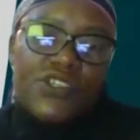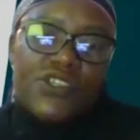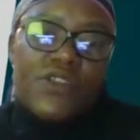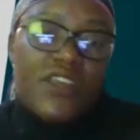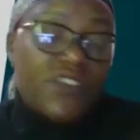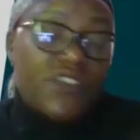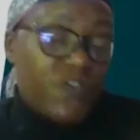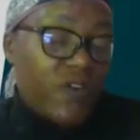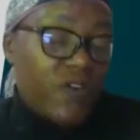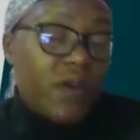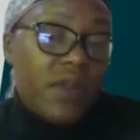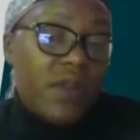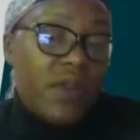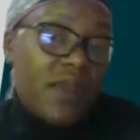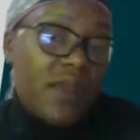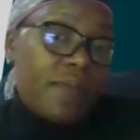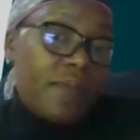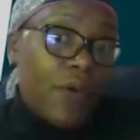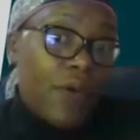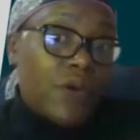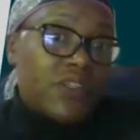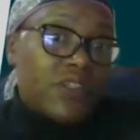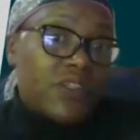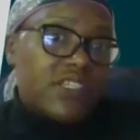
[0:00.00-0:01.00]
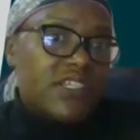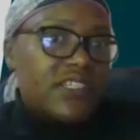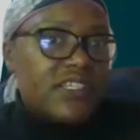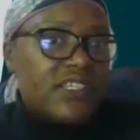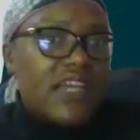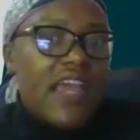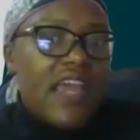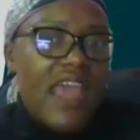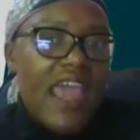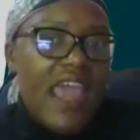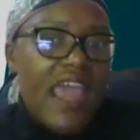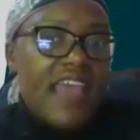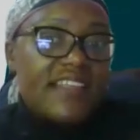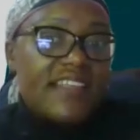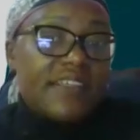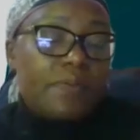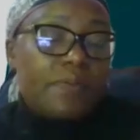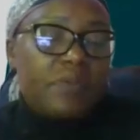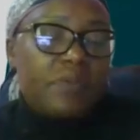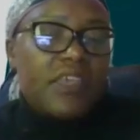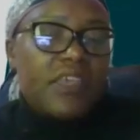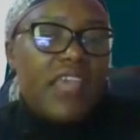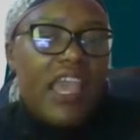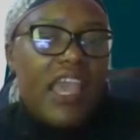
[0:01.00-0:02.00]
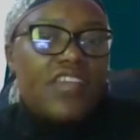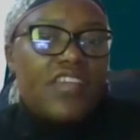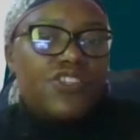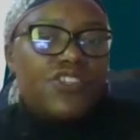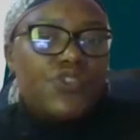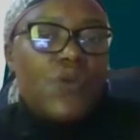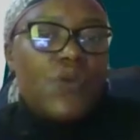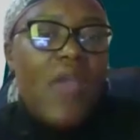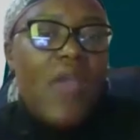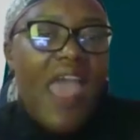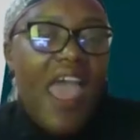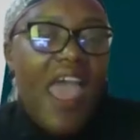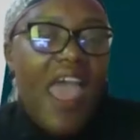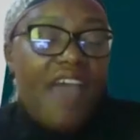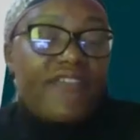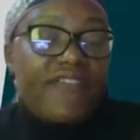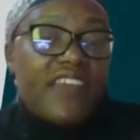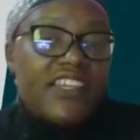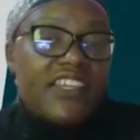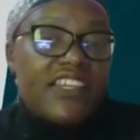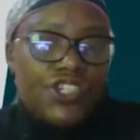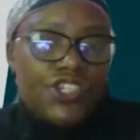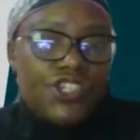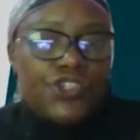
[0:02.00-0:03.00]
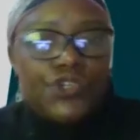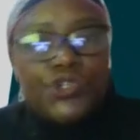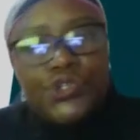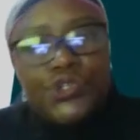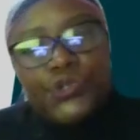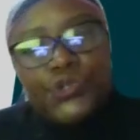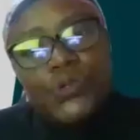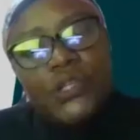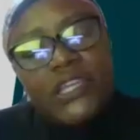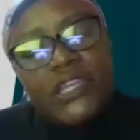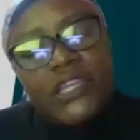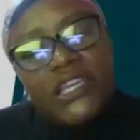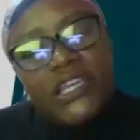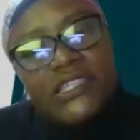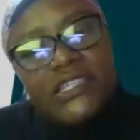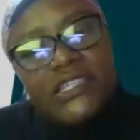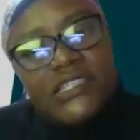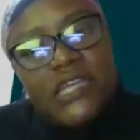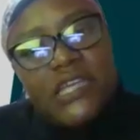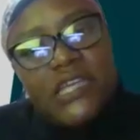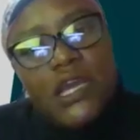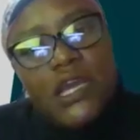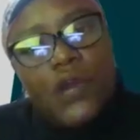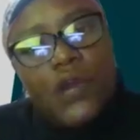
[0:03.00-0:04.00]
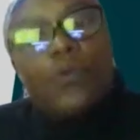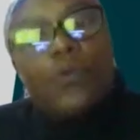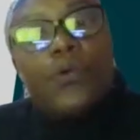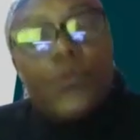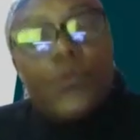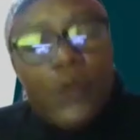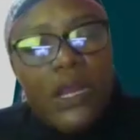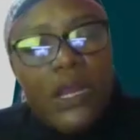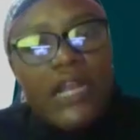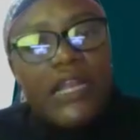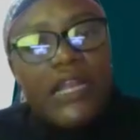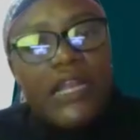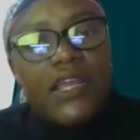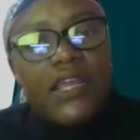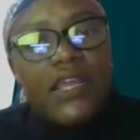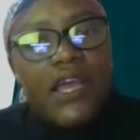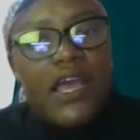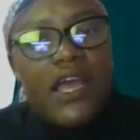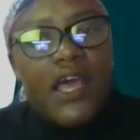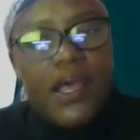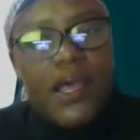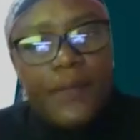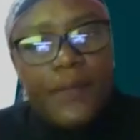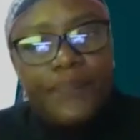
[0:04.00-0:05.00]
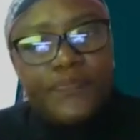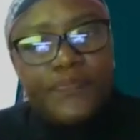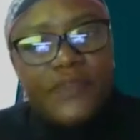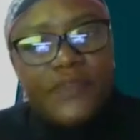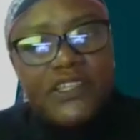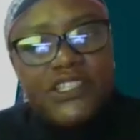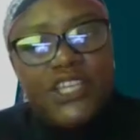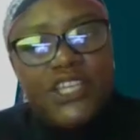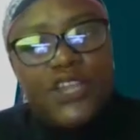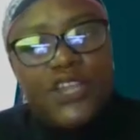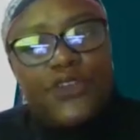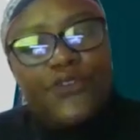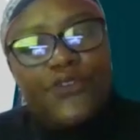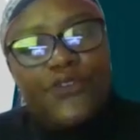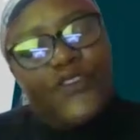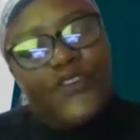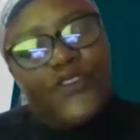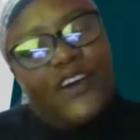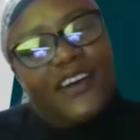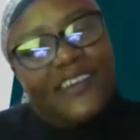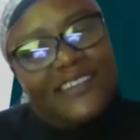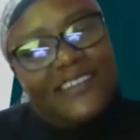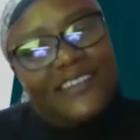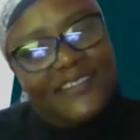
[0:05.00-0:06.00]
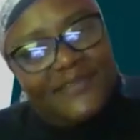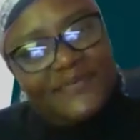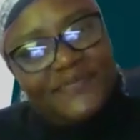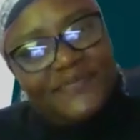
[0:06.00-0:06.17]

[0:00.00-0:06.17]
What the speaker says: So that's very important as a BA to have that in your toolkit will really take you far.